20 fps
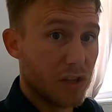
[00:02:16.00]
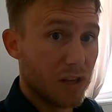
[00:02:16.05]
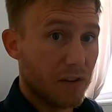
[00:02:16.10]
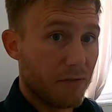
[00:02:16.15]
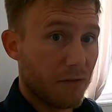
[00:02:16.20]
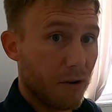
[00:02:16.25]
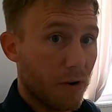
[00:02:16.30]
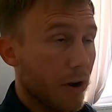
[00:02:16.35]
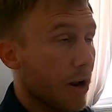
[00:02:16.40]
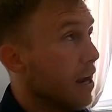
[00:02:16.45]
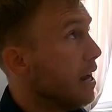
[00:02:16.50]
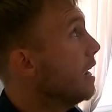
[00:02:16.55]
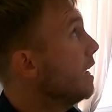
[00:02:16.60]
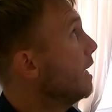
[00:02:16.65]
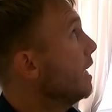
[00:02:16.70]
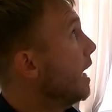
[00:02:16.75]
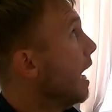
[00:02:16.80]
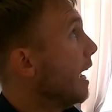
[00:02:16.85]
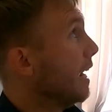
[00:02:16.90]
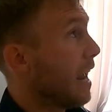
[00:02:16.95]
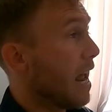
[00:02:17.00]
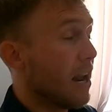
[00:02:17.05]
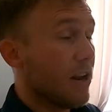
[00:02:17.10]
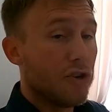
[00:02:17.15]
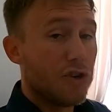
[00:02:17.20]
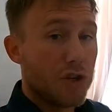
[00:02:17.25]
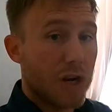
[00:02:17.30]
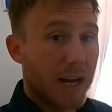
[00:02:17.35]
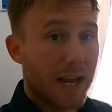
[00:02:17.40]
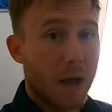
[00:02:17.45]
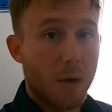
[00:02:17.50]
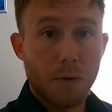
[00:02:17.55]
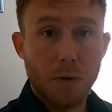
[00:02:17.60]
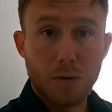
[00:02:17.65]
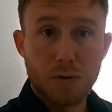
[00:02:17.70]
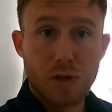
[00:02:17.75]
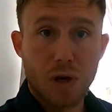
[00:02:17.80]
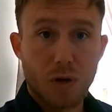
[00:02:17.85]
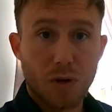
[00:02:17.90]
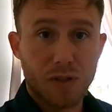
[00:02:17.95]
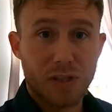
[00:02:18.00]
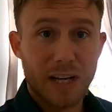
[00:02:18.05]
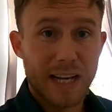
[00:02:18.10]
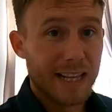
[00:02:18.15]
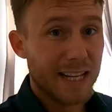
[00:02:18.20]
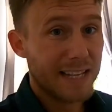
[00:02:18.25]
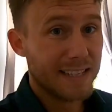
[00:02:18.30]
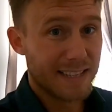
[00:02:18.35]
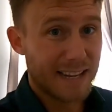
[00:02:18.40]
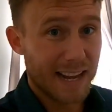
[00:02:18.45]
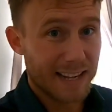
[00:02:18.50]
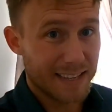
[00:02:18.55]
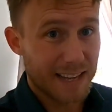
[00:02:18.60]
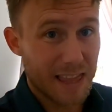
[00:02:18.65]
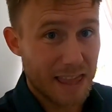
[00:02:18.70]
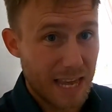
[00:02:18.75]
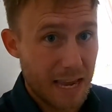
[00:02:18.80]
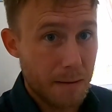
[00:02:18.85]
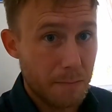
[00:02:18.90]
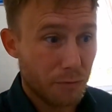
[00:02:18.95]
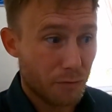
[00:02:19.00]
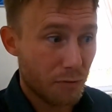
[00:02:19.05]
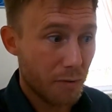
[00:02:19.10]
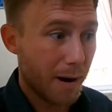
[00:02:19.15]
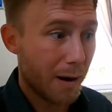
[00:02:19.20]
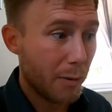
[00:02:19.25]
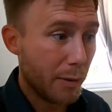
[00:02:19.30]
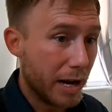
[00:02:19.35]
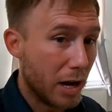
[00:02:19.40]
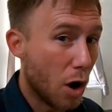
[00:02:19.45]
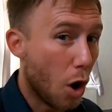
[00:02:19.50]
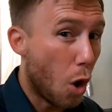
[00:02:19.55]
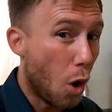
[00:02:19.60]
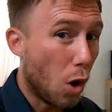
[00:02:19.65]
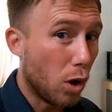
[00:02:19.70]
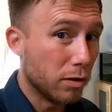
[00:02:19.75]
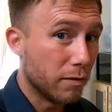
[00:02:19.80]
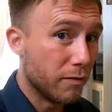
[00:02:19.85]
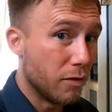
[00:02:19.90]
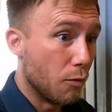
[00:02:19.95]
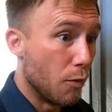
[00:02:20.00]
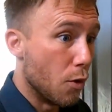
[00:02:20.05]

to the front. Again, check out those tall ceilings, and that's a theme throughout in all of the